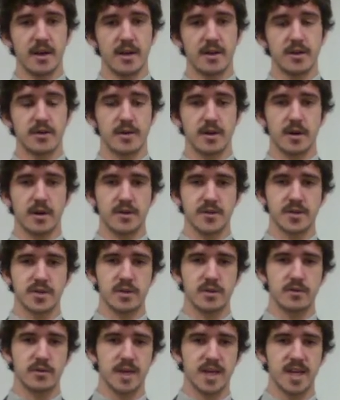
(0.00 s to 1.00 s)
you can
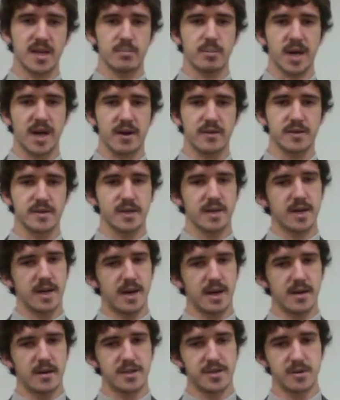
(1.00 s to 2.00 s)
also keep out
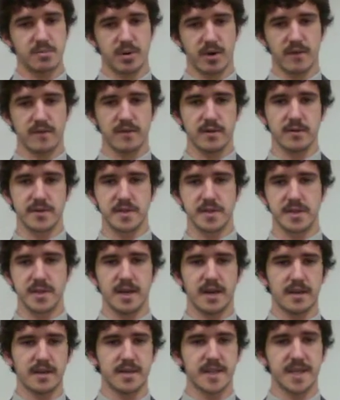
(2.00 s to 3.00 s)
superfluously
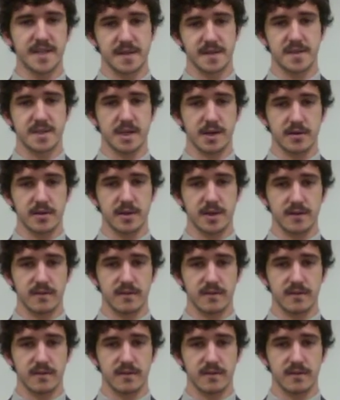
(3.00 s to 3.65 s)
unnecessary